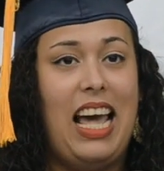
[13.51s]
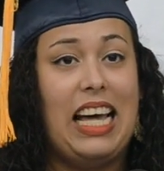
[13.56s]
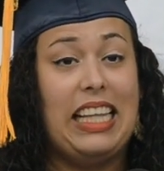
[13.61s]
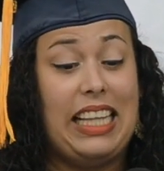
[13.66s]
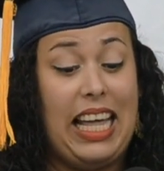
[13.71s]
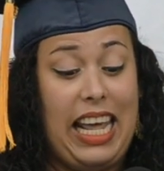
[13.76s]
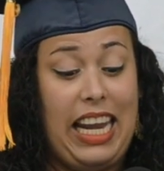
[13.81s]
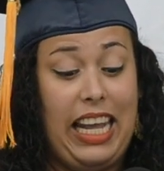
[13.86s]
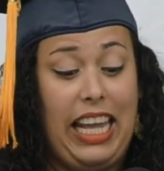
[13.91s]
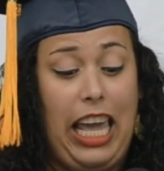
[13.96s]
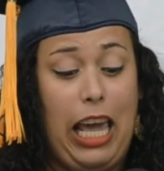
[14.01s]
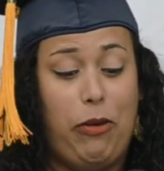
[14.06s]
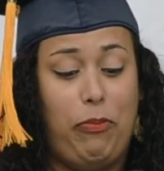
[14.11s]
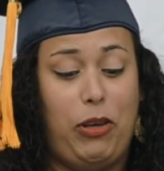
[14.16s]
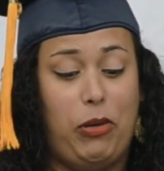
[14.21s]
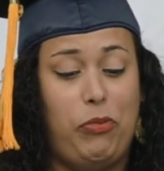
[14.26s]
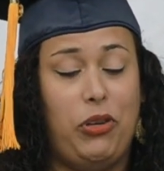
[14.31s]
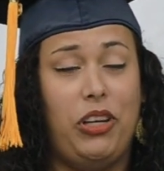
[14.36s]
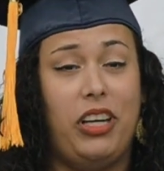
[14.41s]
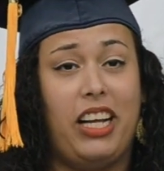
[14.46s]
Atlantic
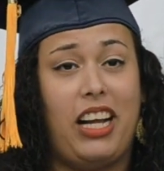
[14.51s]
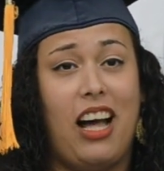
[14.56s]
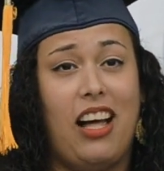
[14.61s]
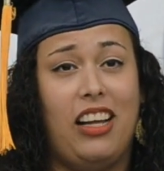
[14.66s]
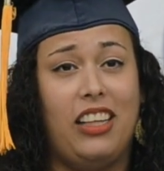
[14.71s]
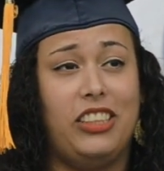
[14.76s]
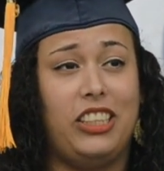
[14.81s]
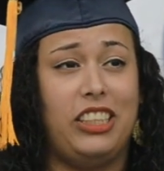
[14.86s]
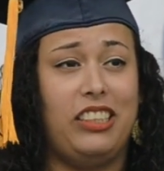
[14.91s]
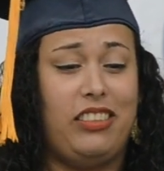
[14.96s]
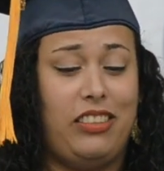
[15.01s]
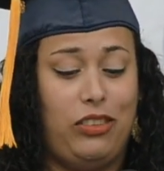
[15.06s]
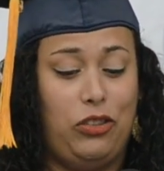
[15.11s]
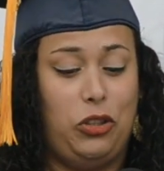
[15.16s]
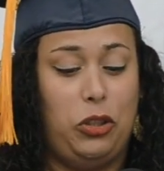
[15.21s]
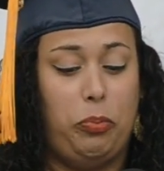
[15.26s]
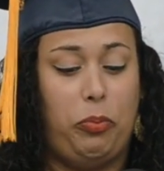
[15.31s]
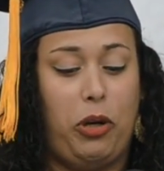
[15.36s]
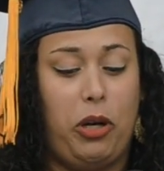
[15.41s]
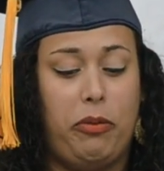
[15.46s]
Cape Community College's
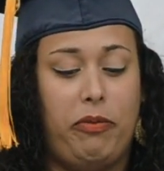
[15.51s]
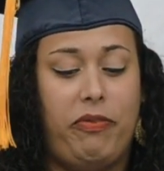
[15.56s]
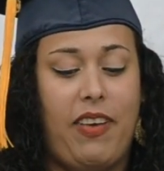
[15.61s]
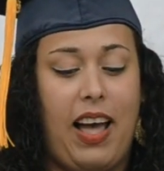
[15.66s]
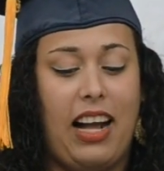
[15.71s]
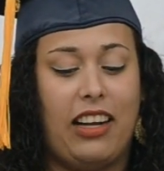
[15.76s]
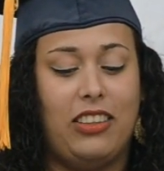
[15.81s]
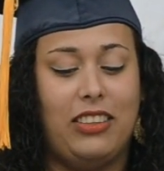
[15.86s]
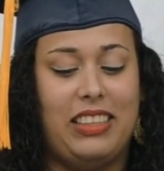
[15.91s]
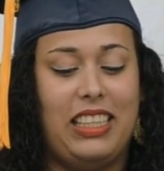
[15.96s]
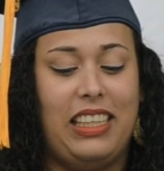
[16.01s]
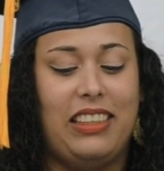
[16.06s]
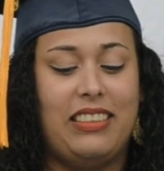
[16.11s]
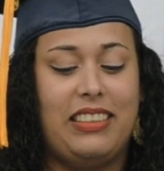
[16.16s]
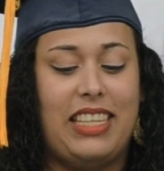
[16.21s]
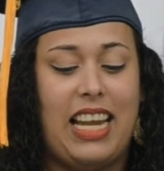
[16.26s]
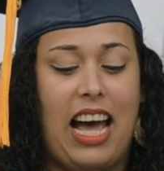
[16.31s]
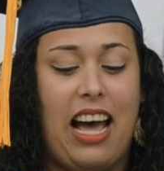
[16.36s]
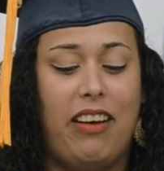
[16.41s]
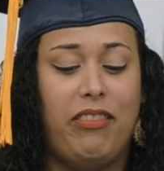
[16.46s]
superb faculty
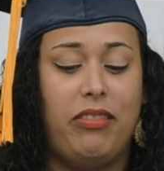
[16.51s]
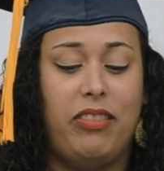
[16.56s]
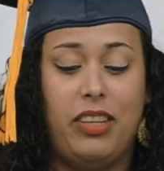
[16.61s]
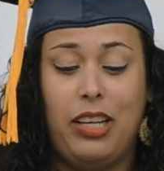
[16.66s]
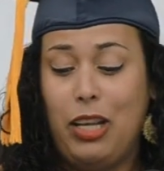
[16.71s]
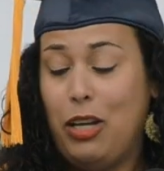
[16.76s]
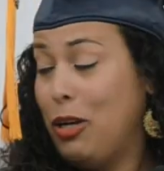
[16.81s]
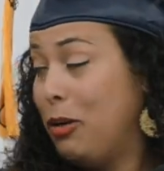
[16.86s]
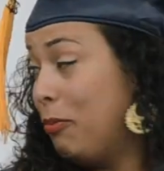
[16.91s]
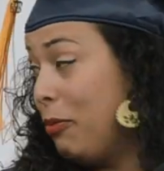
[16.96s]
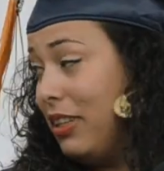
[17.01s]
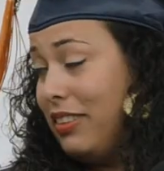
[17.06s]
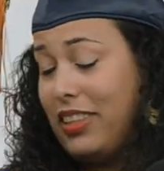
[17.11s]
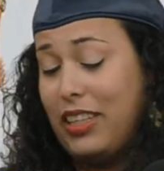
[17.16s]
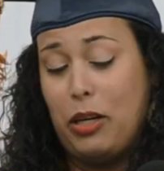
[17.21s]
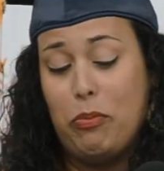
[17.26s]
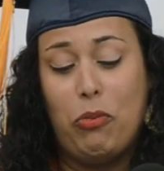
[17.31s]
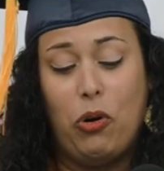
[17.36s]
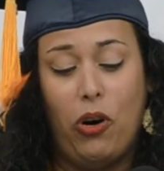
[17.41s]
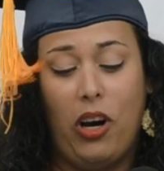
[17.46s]
and staff,
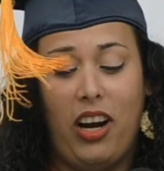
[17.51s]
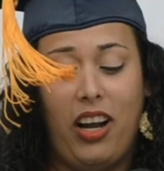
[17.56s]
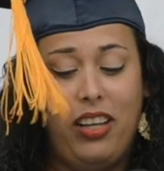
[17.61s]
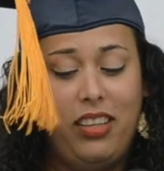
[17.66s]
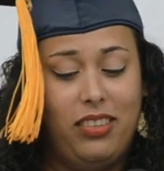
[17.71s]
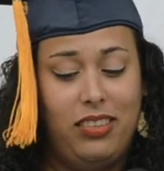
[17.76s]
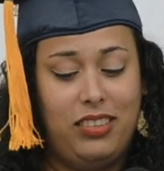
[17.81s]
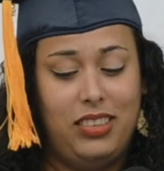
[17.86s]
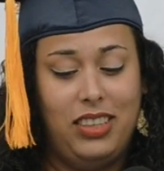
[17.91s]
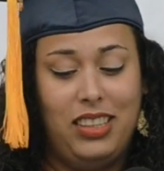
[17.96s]
President Mora,